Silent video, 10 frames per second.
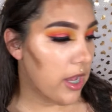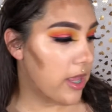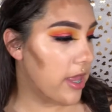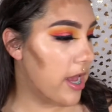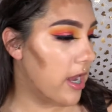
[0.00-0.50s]

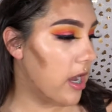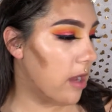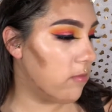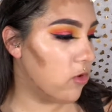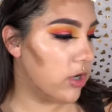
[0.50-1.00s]
And then
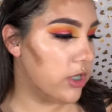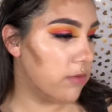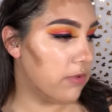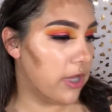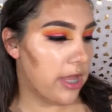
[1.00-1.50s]
I'm going to
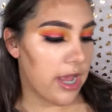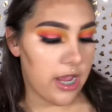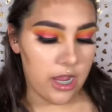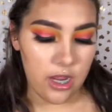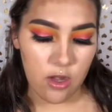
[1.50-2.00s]
blend that
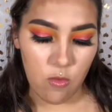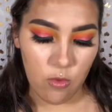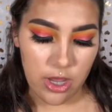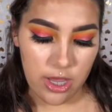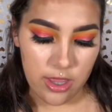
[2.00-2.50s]
in
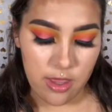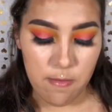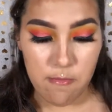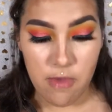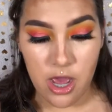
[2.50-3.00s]
with
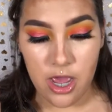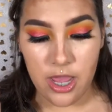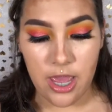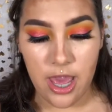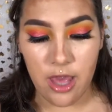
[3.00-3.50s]

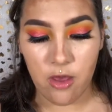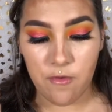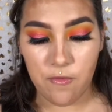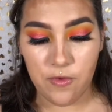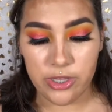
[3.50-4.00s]
my
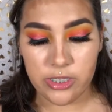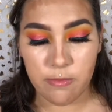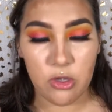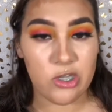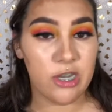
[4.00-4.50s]
e.l.f.
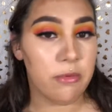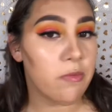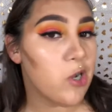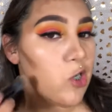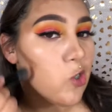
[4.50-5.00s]
small stipple
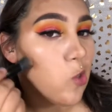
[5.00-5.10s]
brush.